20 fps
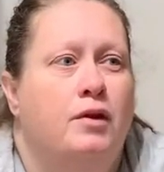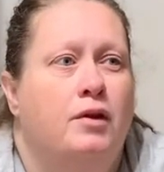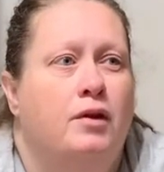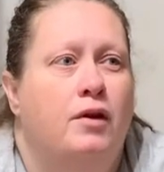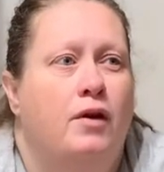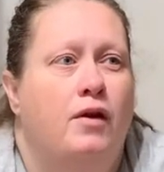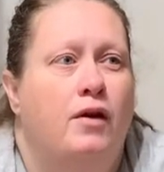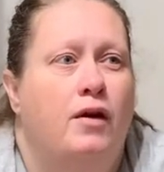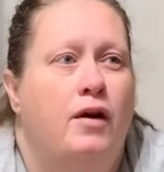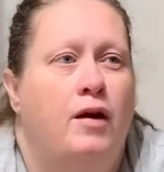
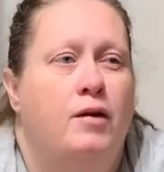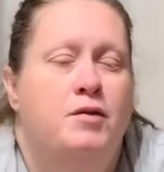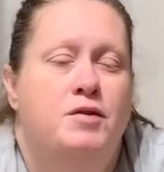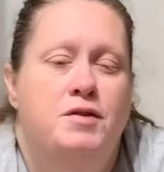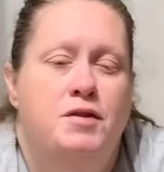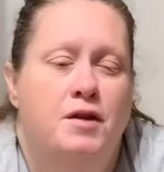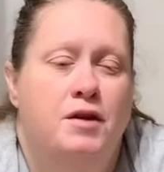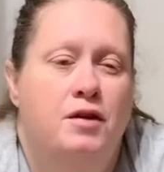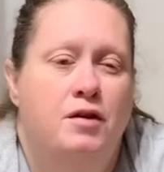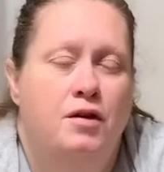I was
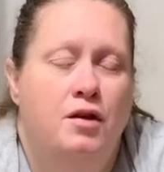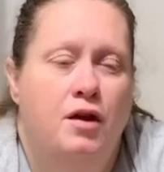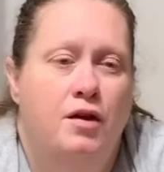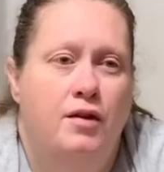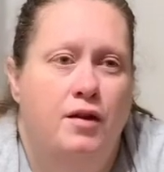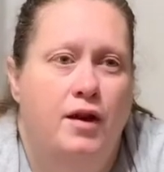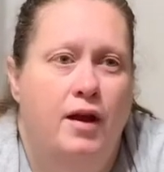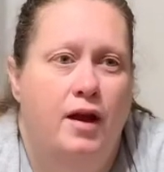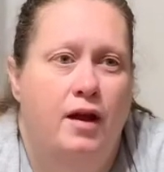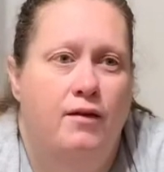thinking the other
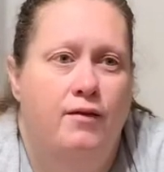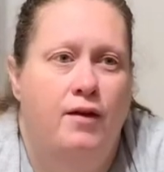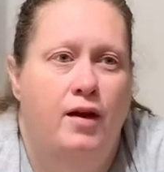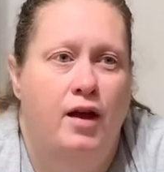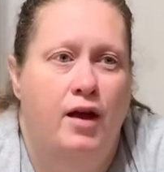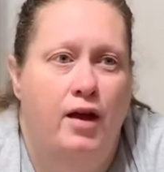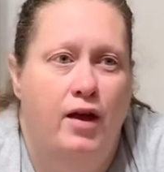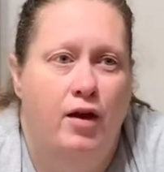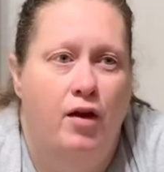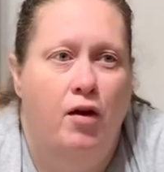day, if I
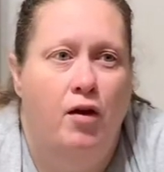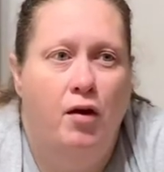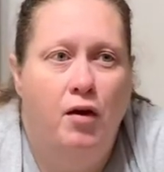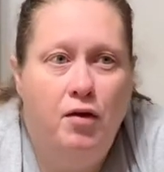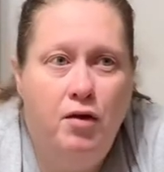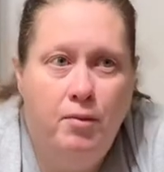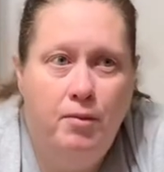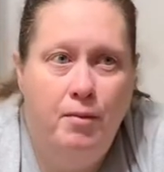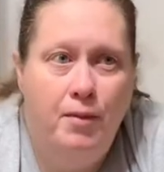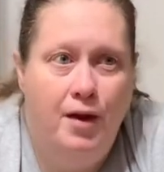had all the
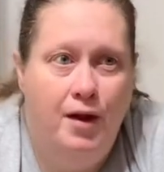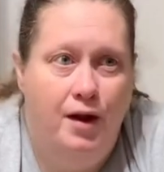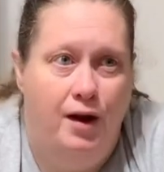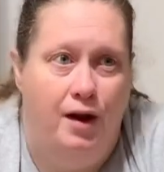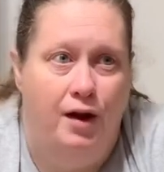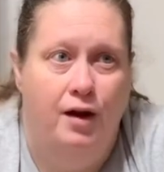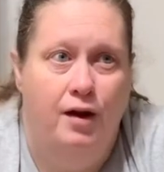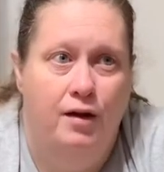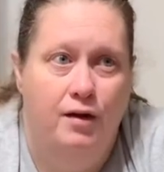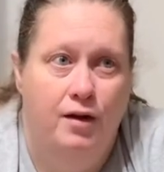
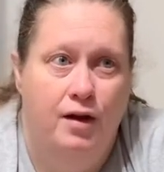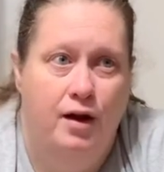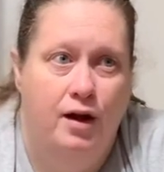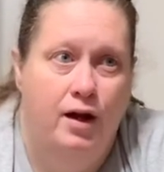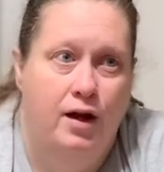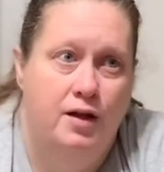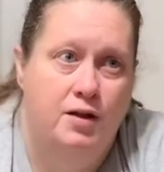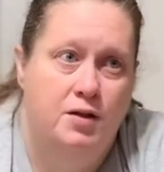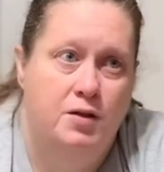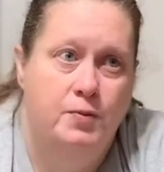money that I had
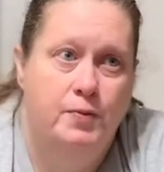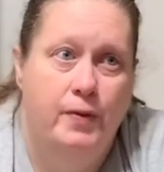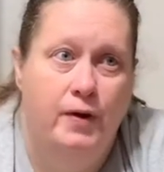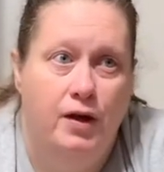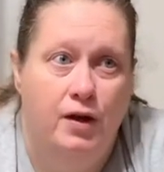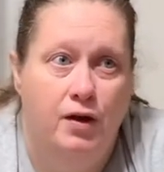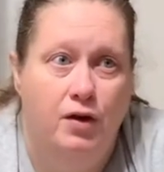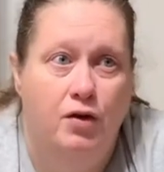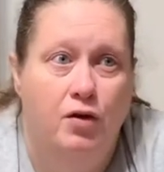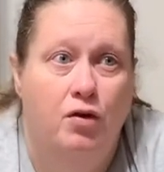
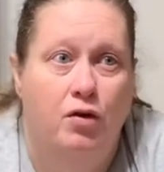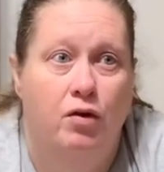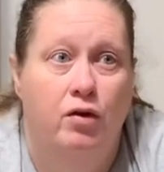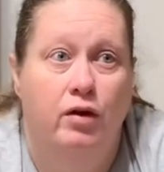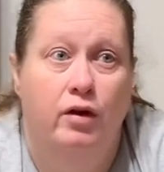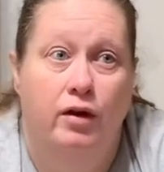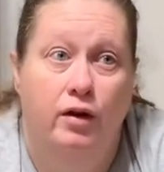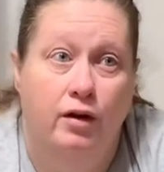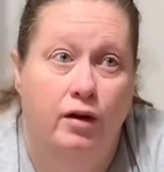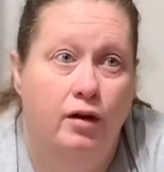spent
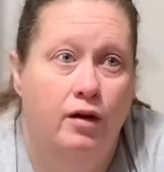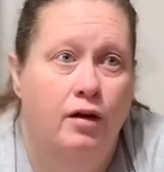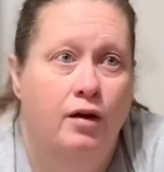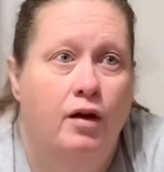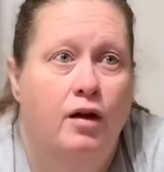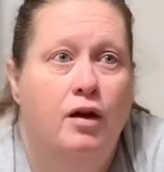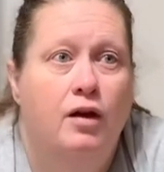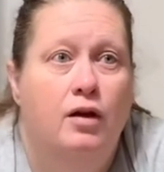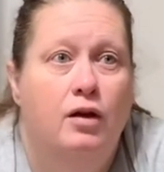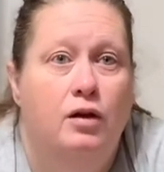on
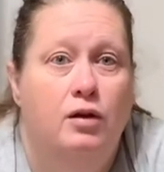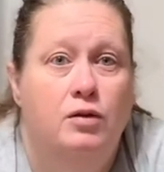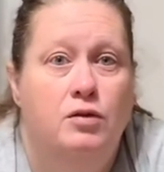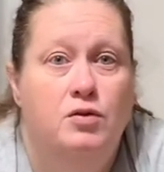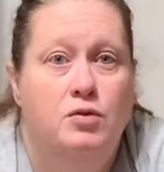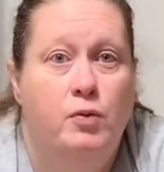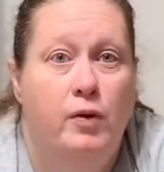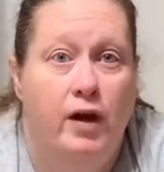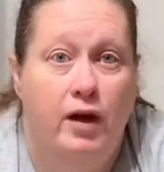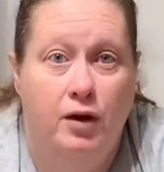lose
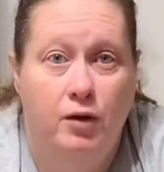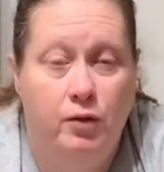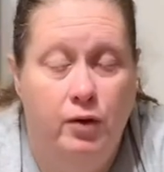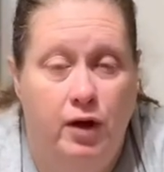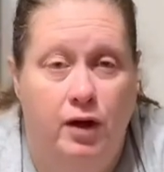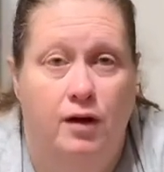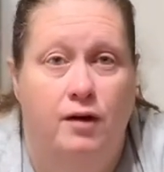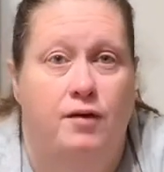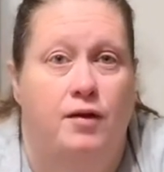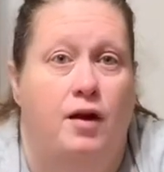weight quick
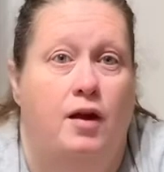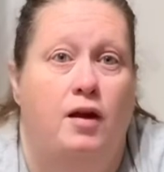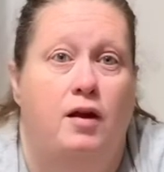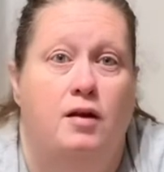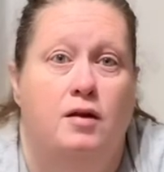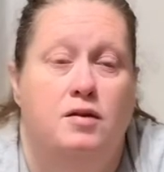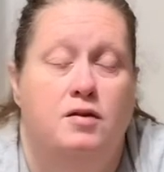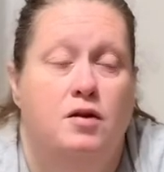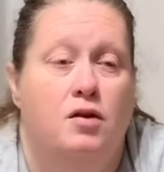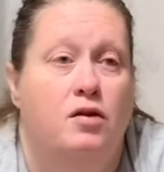
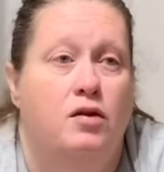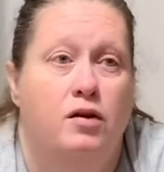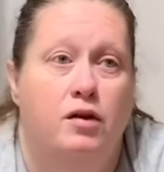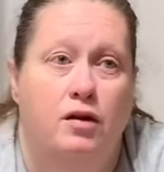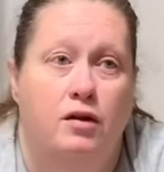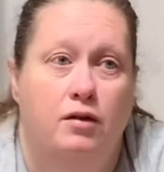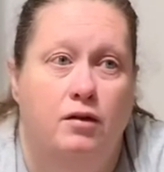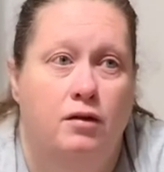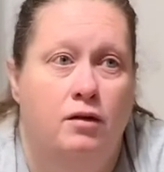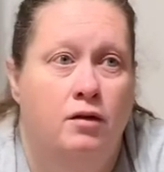things,
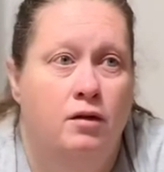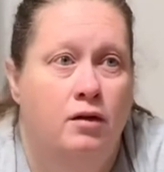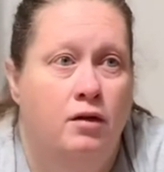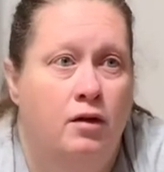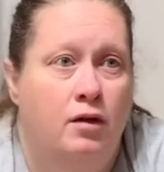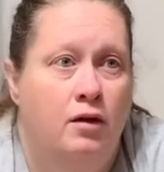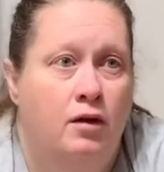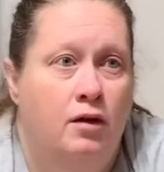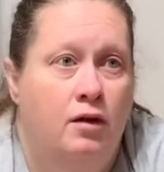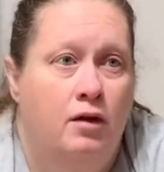on
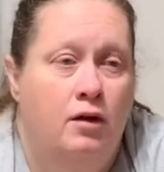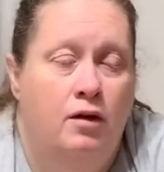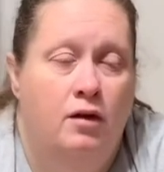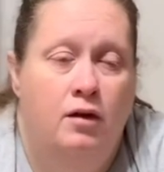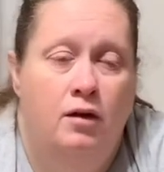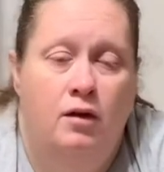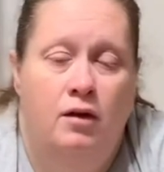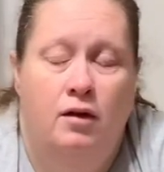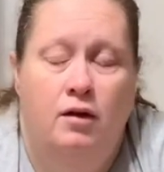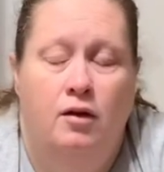
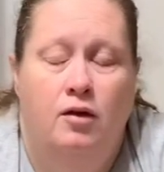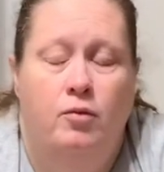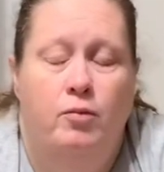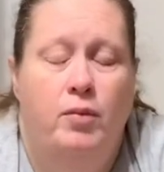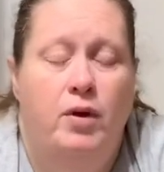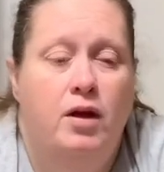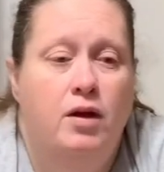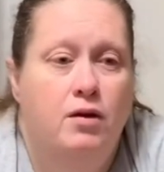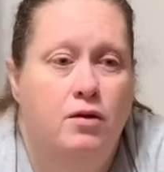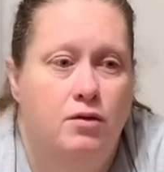
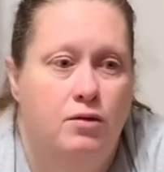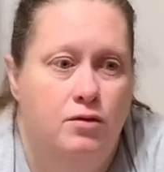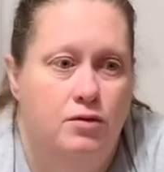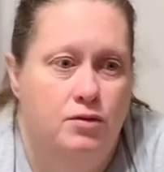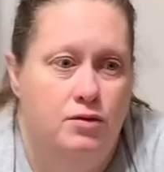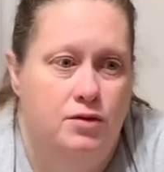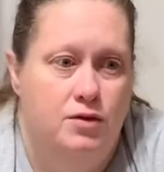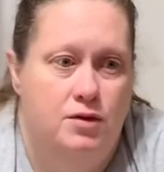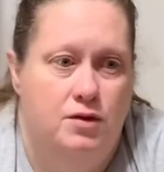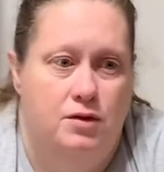
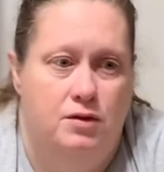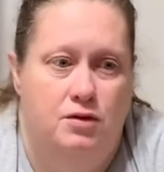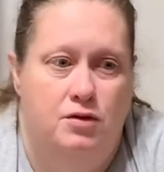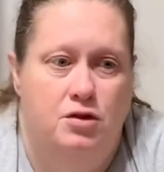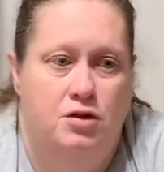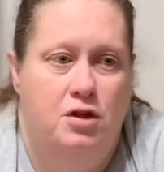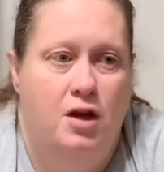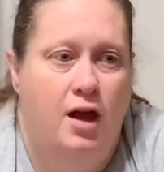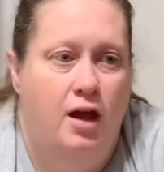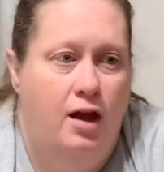pills and
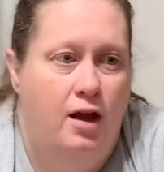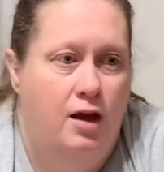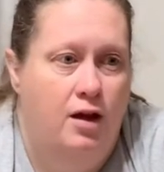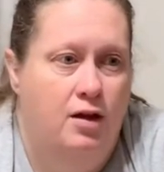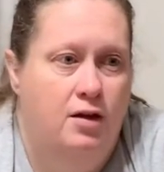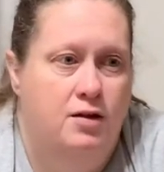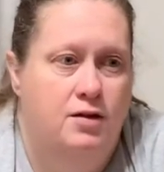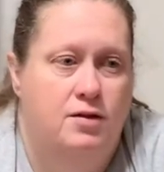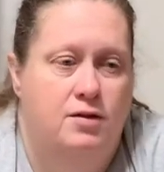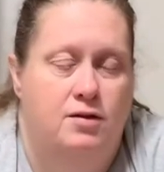
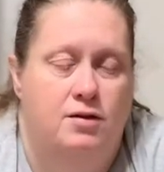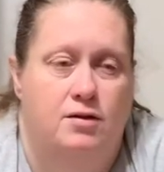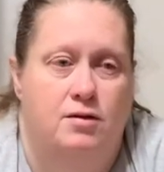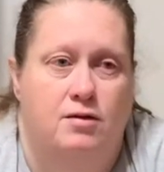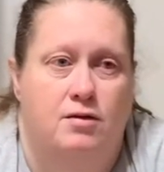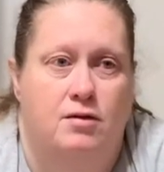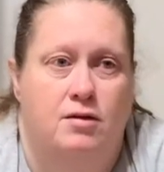shakes and